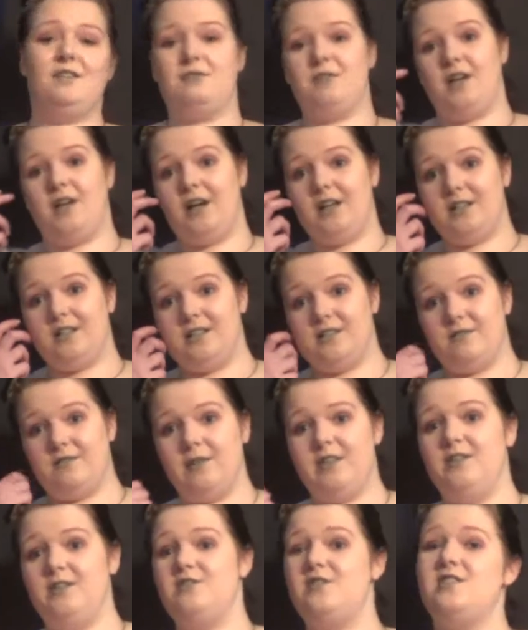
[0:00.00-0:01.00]
regardless of
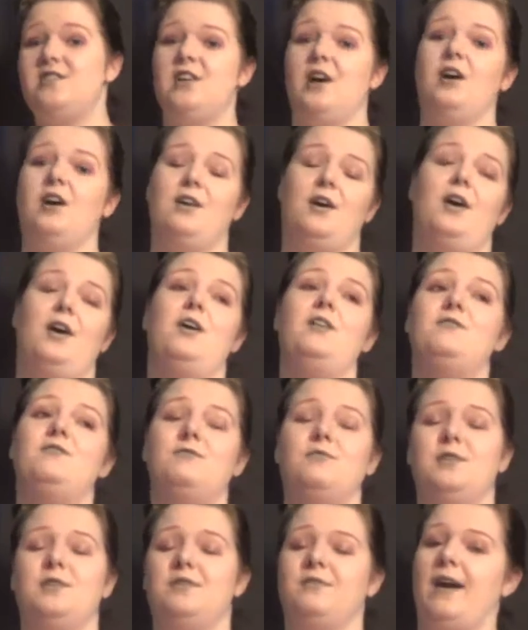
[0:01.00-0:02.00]
whether you start off
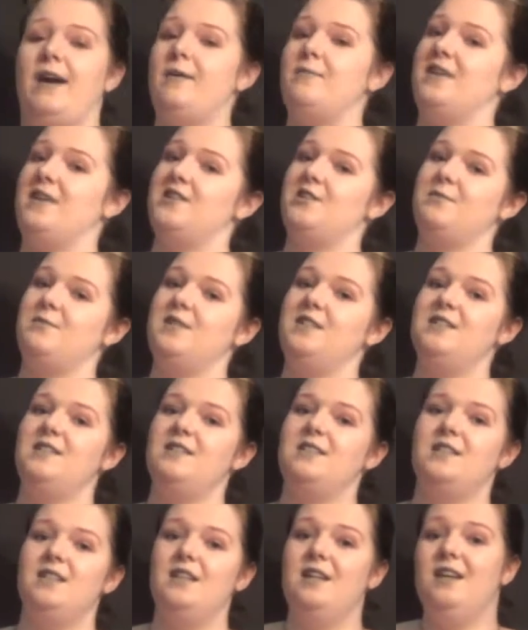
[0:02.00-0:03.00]
with the right measurements,